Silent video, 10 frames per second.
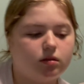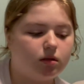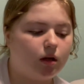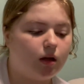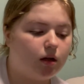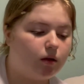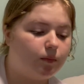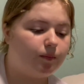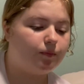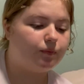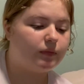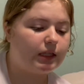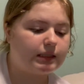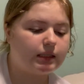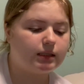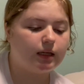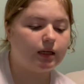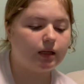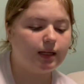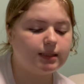um, this is a
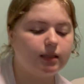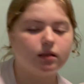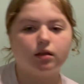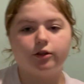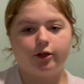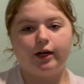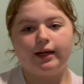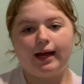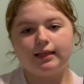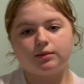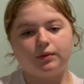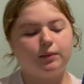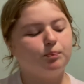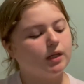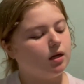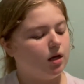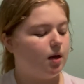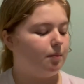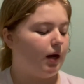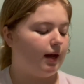classic, The Great Gatsby
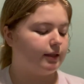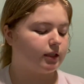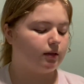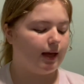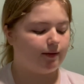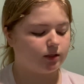by F.